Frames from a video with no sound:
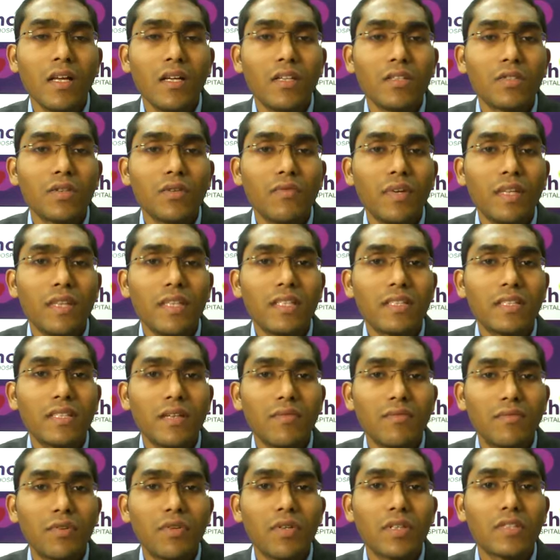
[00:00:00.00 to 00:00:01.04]
So when this
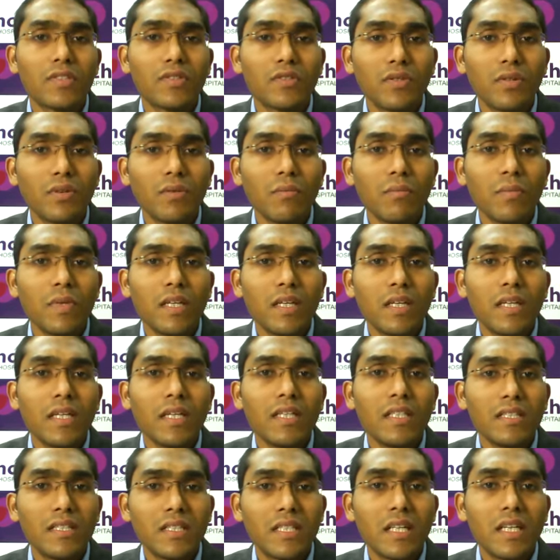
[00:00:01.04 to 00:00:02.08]
nephrotic syndrome,
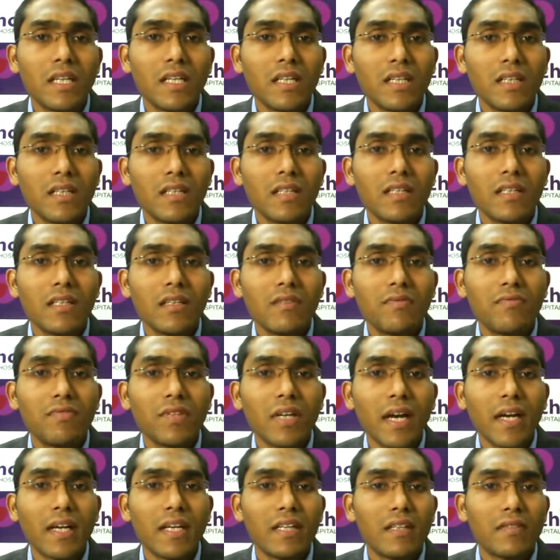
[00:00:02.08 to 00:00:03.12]
initially, if we
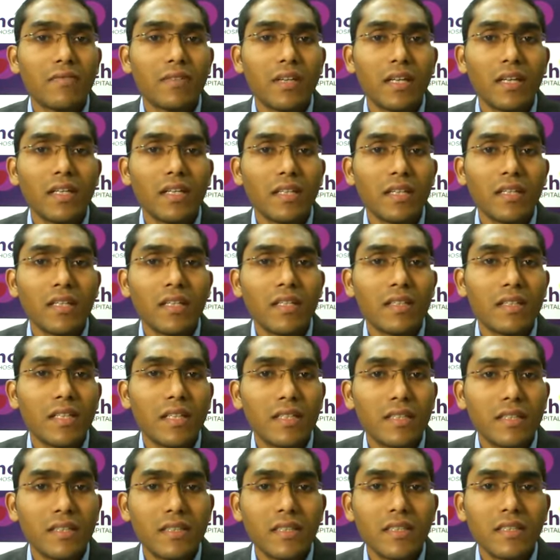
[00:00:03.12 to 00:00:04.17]
identify the
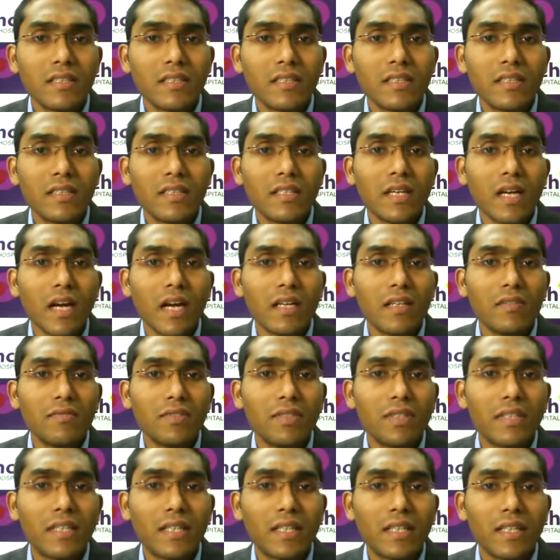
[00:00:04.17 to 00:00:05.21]
disease and if
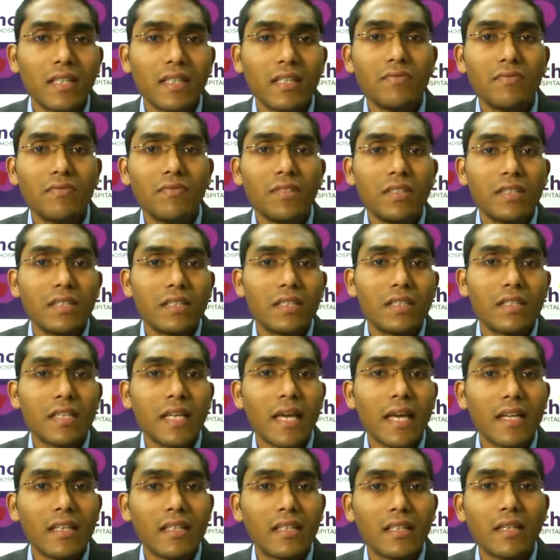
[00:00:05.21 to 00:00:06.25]
we
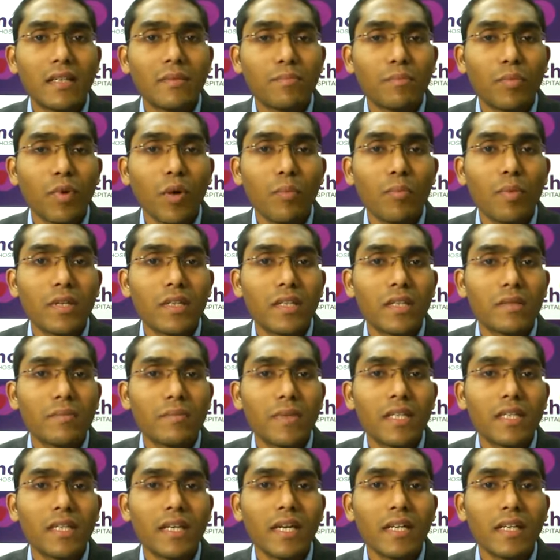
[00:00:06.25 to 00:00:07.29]
take proper
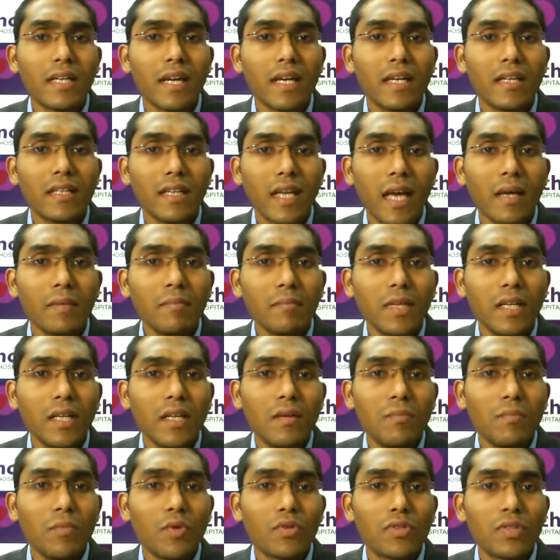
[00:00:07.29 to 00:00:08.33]
treatment at correct time,
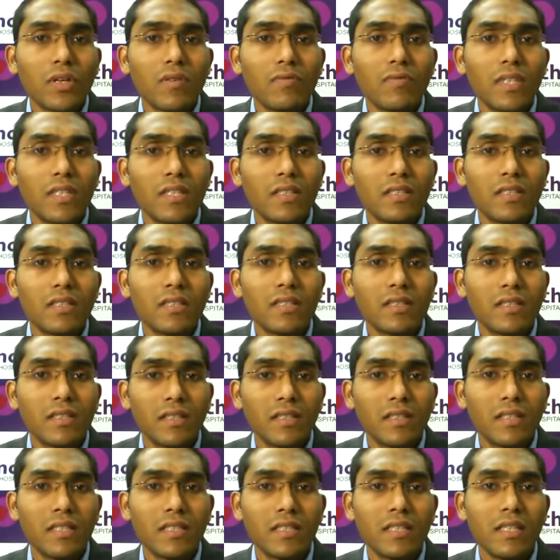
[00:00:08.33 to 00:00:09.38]
most of these
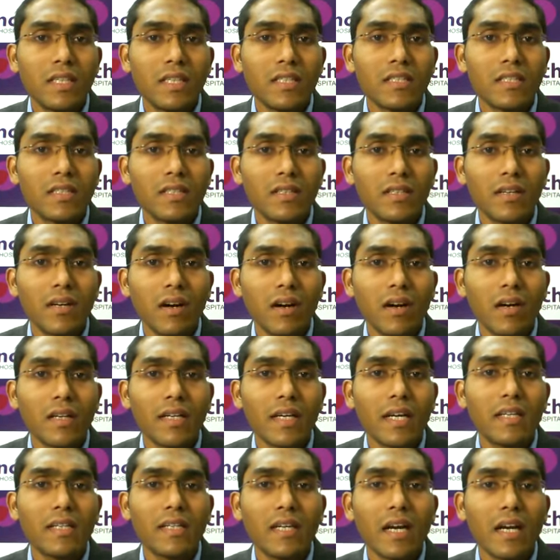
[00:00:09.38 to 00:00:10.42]
diseases
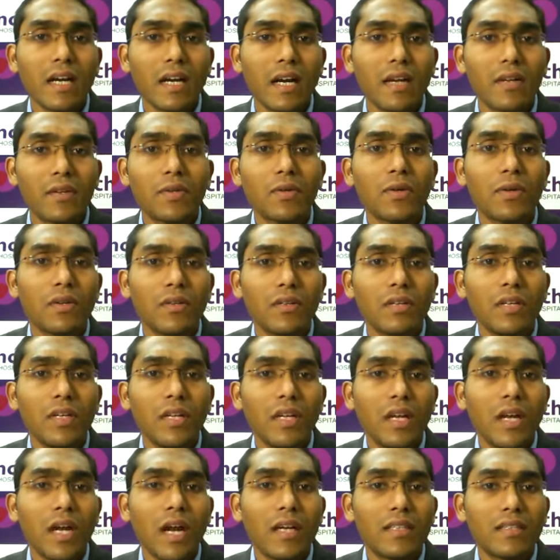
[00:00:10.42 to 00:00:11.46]
get controlled,
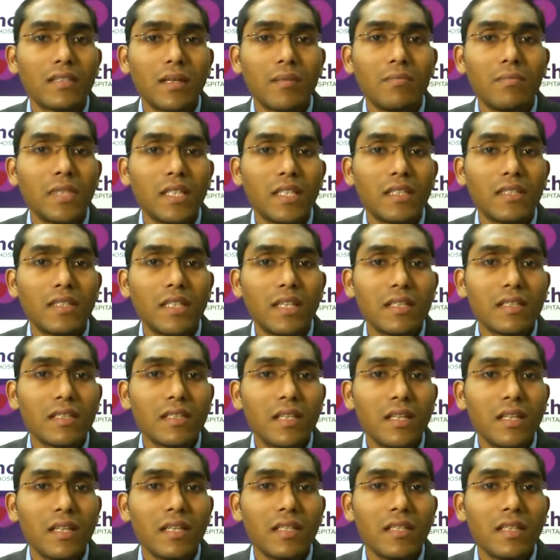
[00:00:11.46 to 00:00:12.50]
and some diseases
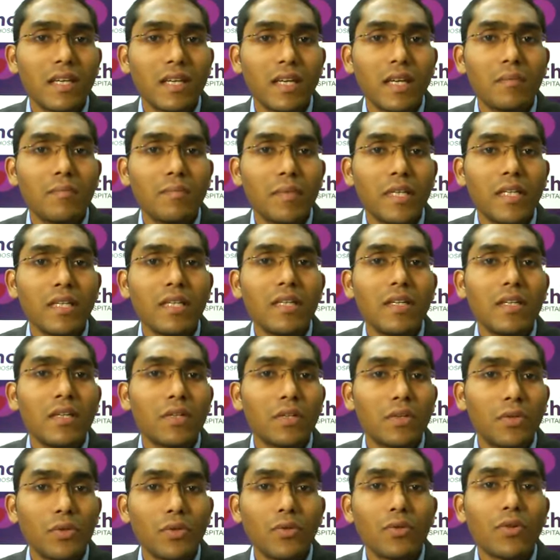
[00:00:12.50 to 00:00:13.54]
they can be
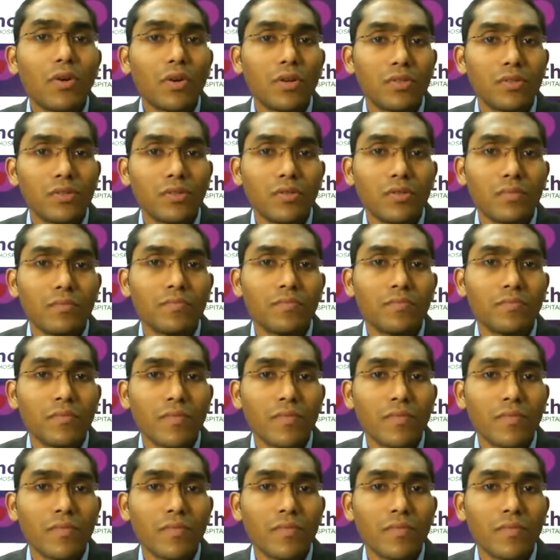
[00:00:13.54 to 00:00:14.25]
cured also.